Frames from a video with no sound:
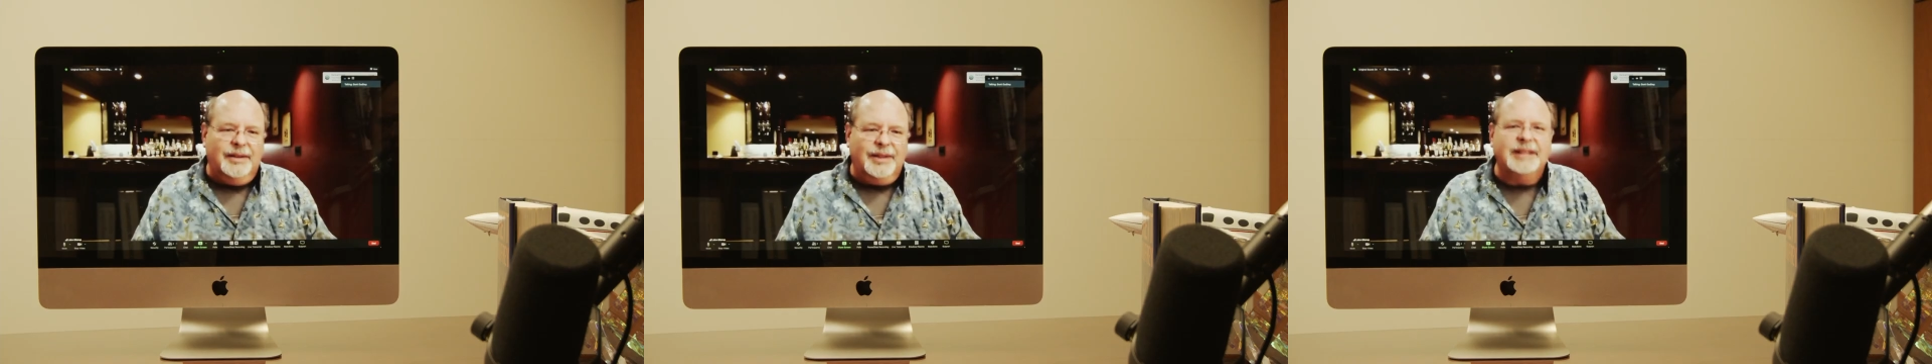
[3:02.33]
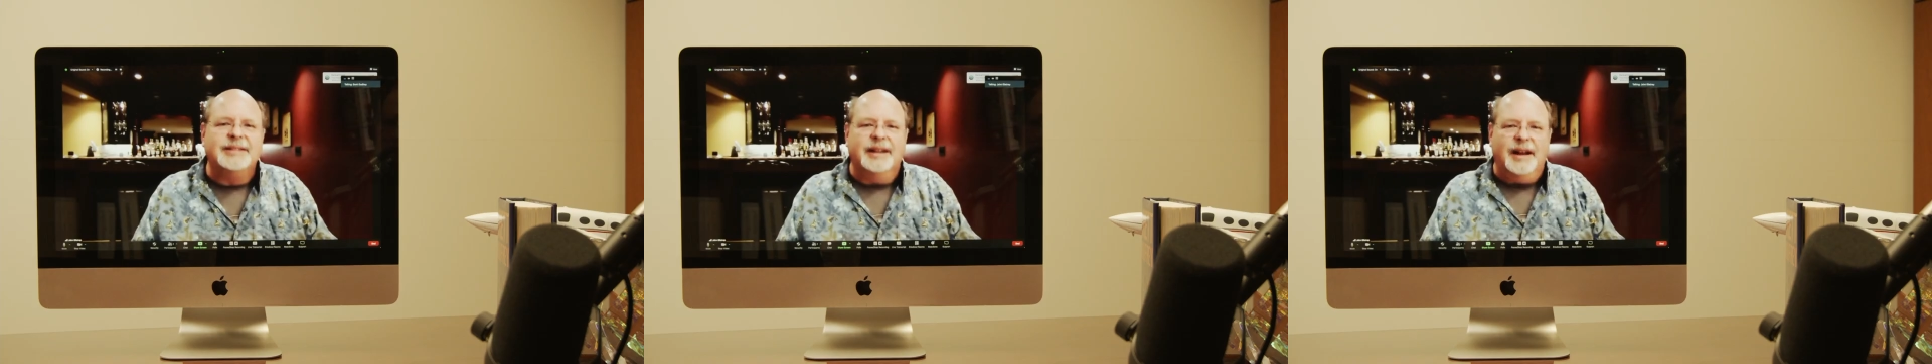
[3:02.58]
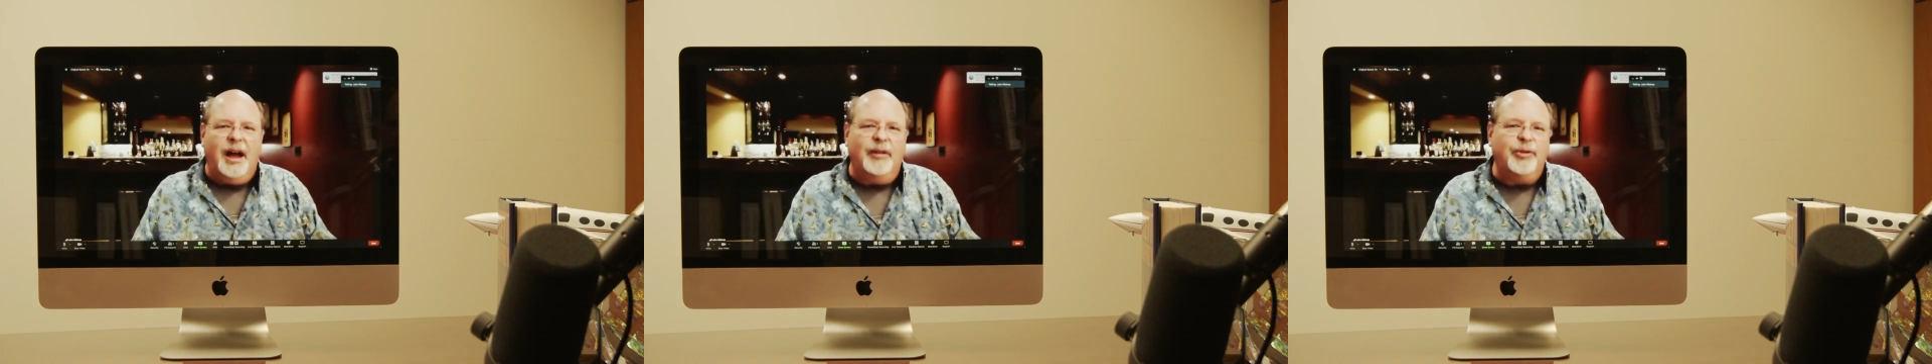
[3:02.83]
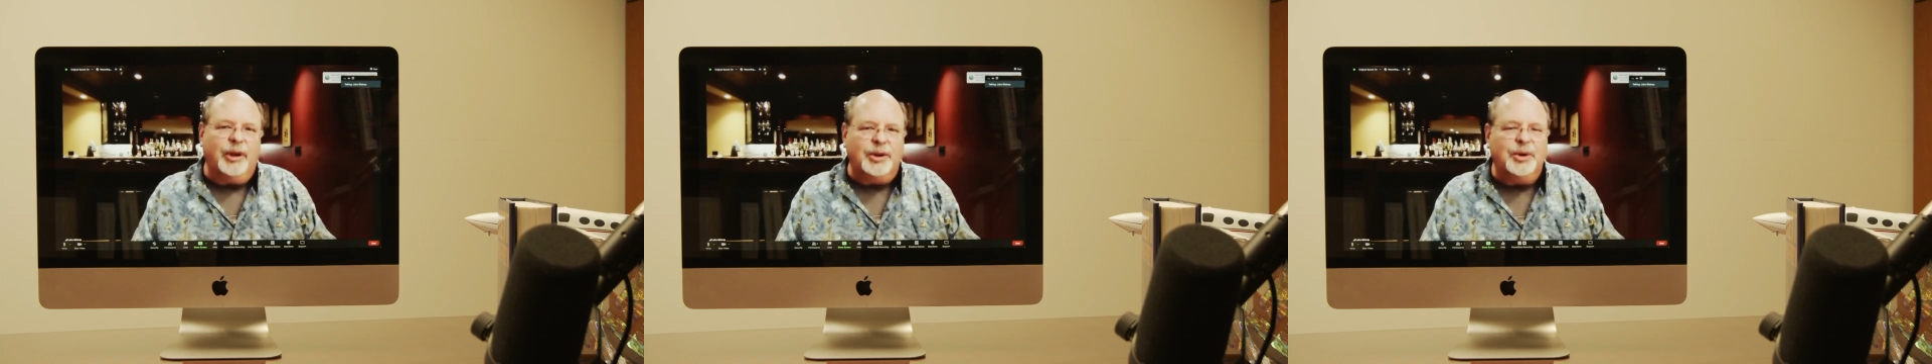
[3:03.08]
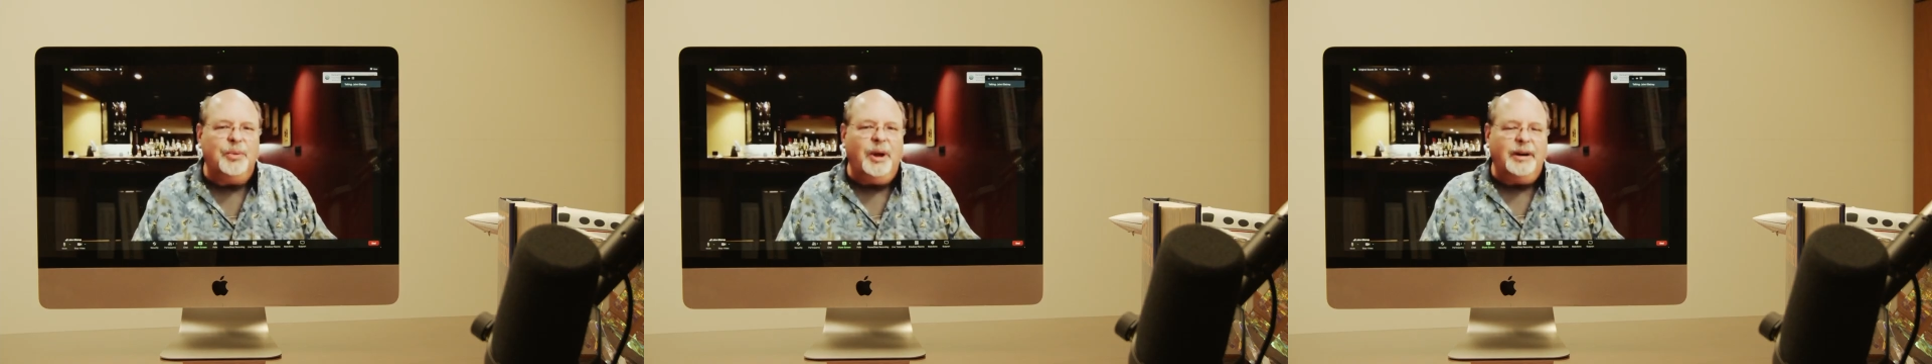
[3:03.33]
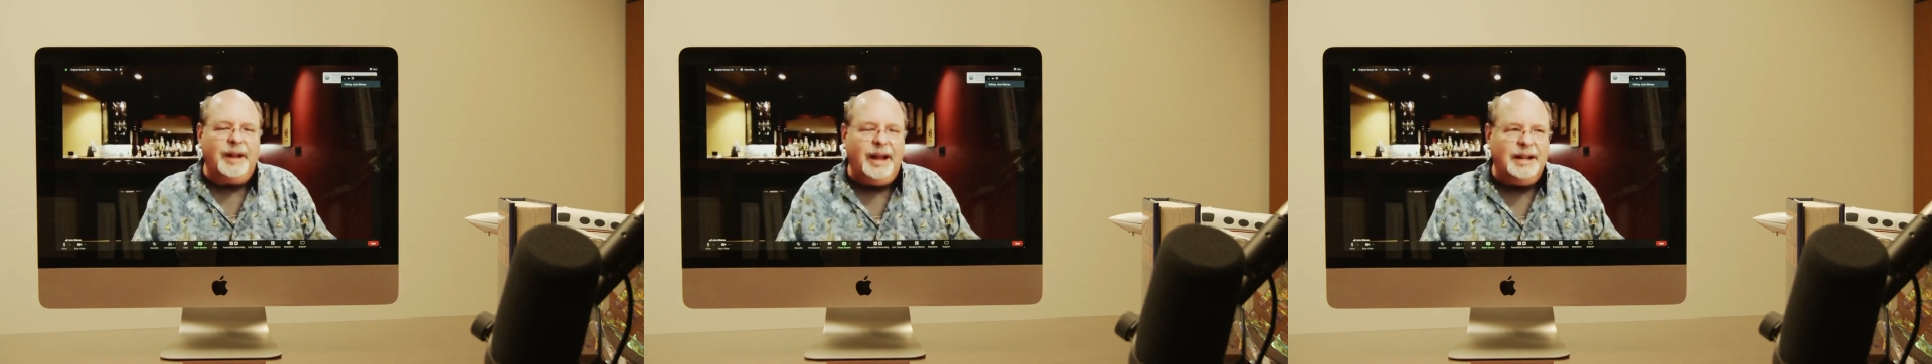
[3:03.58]
That's the nonfiction
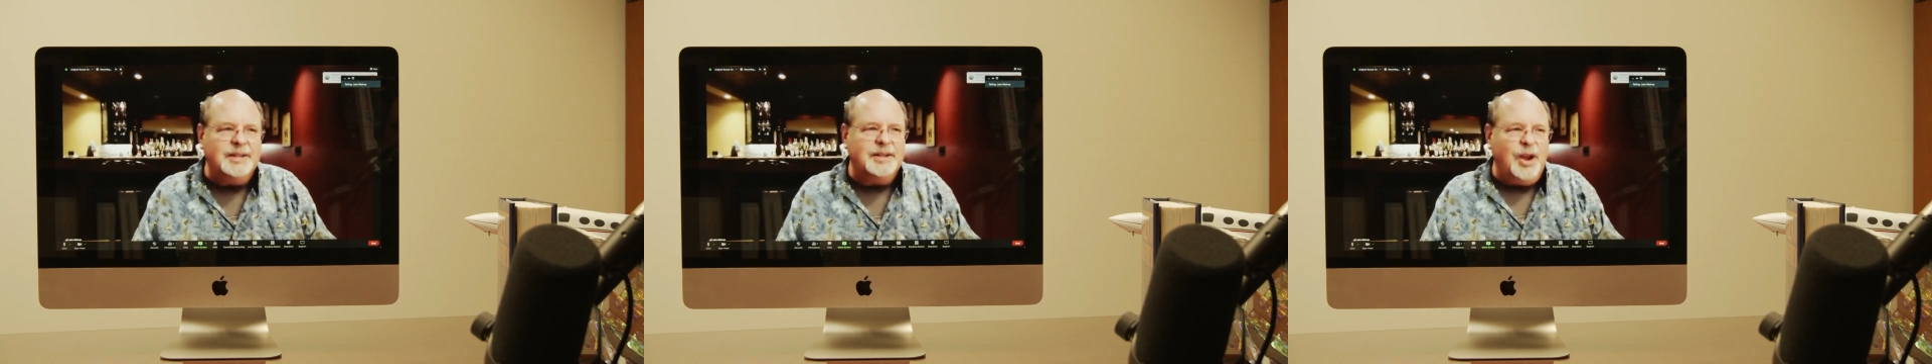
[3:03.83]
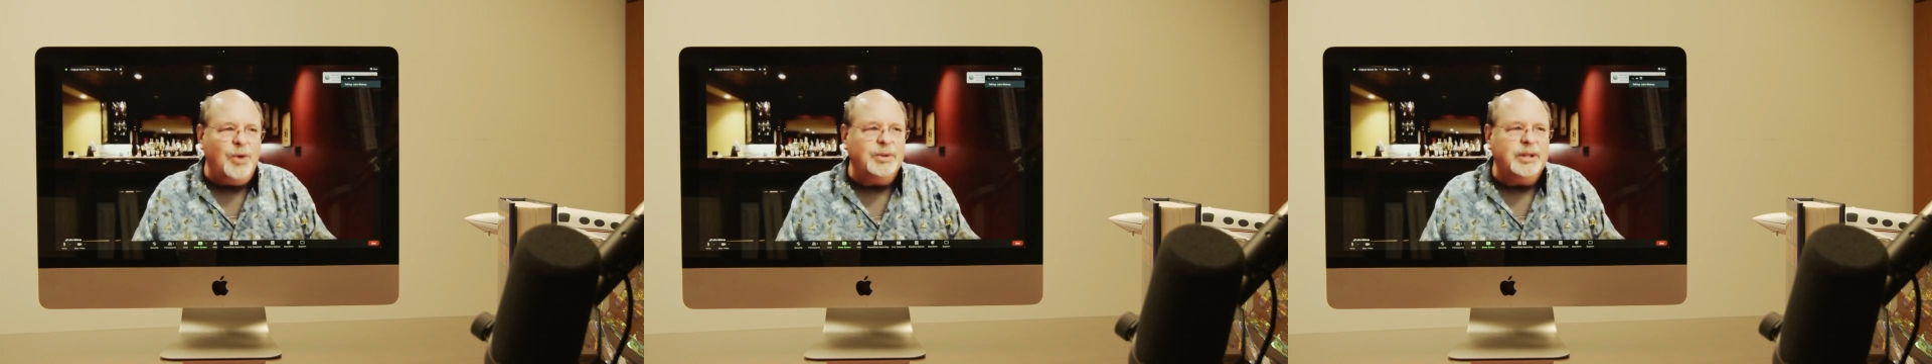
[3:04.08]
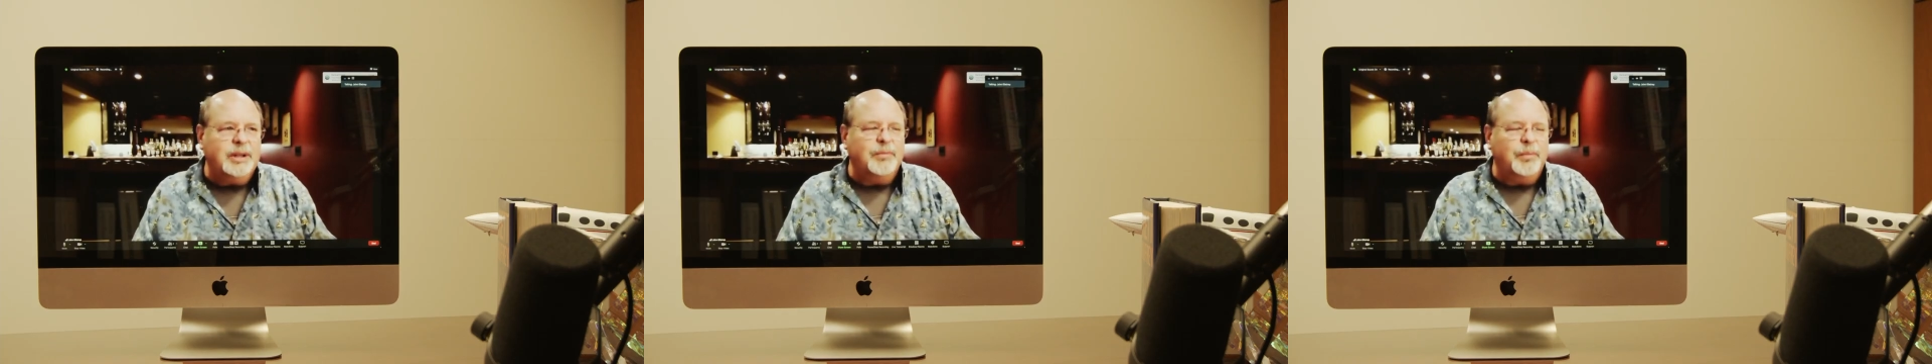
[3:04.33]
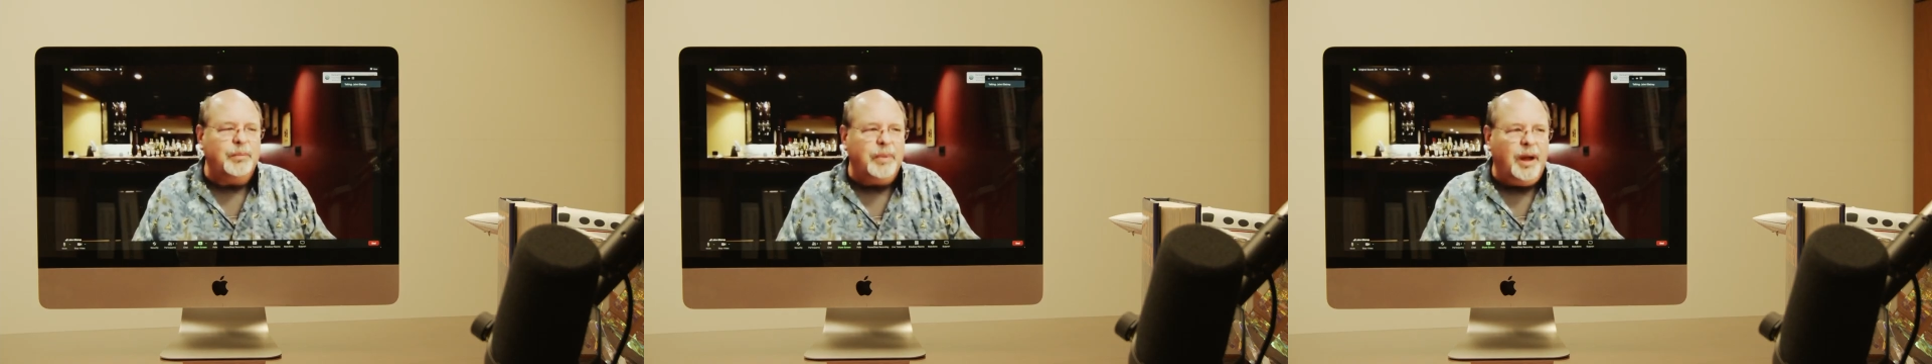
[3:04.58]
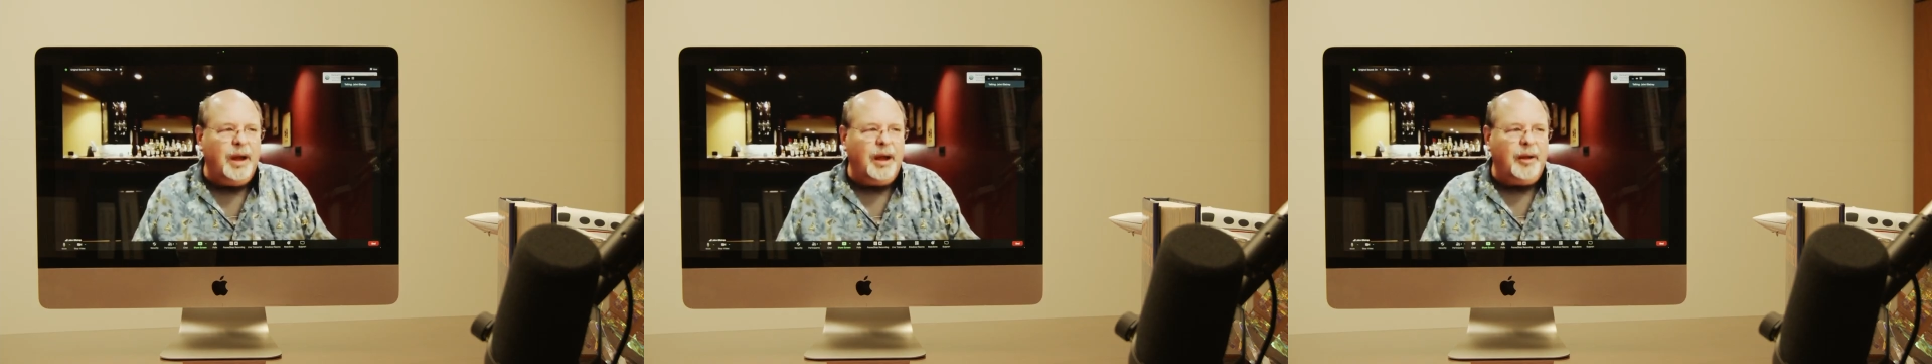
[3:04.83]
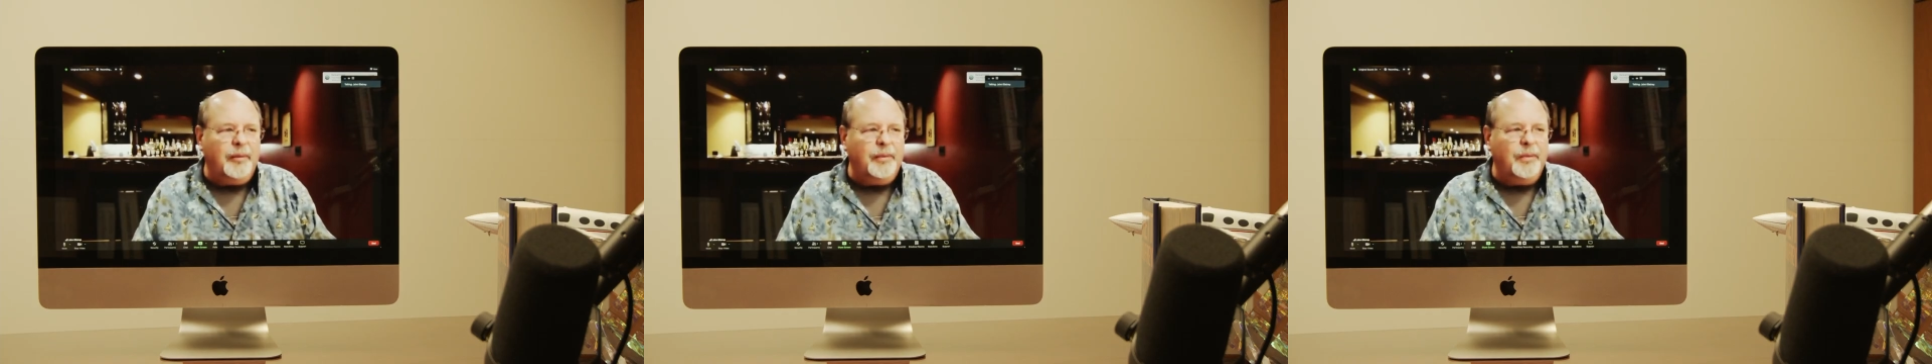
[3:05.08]
one. And it's the only uh,